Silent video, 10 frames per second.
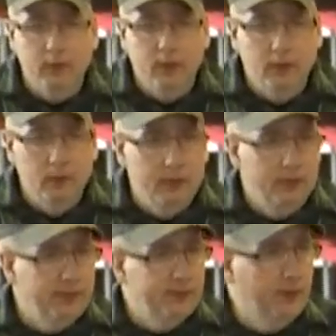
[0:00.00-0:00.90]

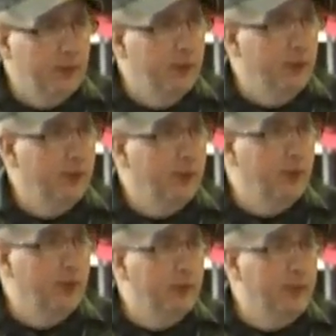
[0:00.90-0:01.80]

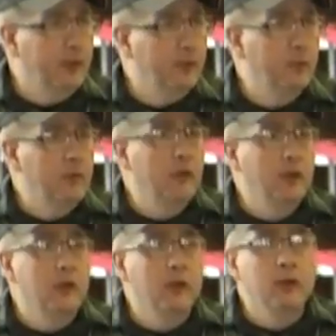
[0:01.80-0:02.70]

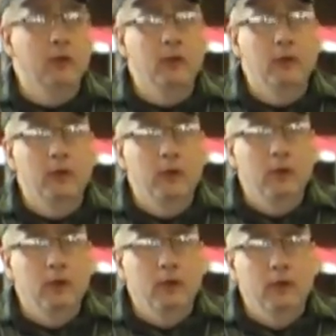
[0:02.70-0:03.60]

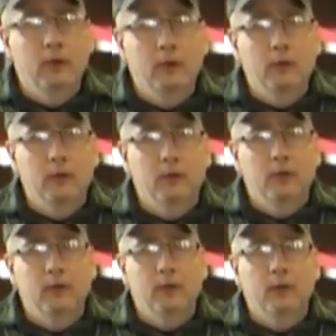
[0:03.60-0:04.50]

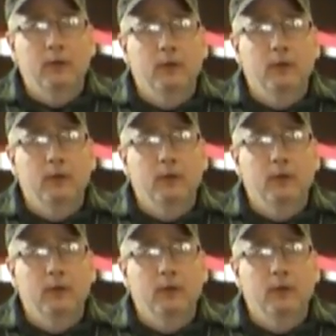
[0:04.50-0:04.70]
The person shown says nothing.